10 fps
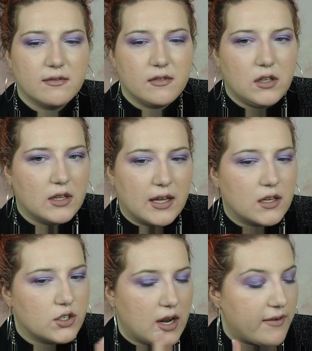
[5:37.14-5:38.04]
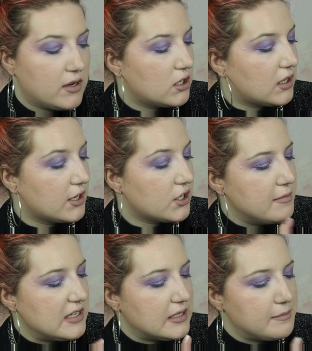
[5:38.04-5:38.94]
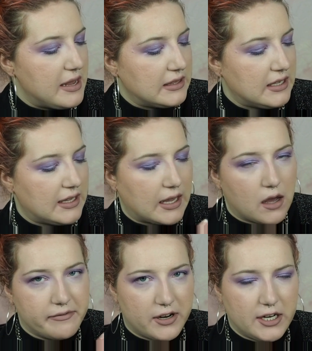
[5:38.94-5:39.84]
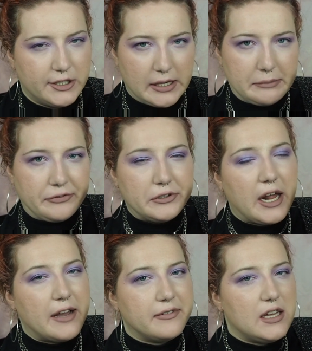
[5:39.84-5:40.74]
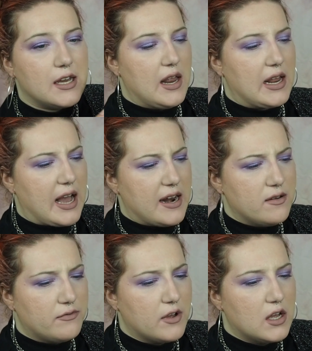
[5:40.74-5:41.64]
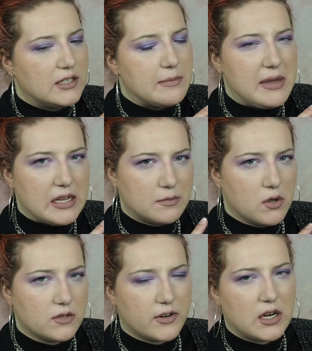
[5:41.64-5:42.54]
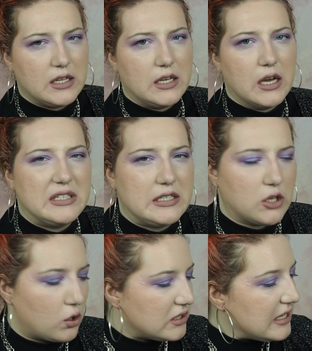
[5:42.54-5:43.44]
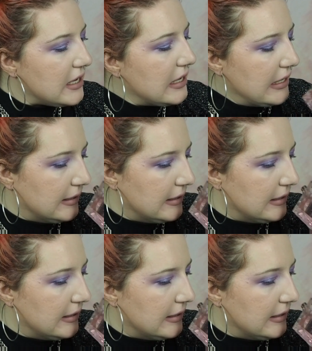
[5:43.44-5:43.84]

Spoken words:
you like should have it in your collection. This is mainly like very grapefruit heavy, and it kind of, to me, it smells very salty.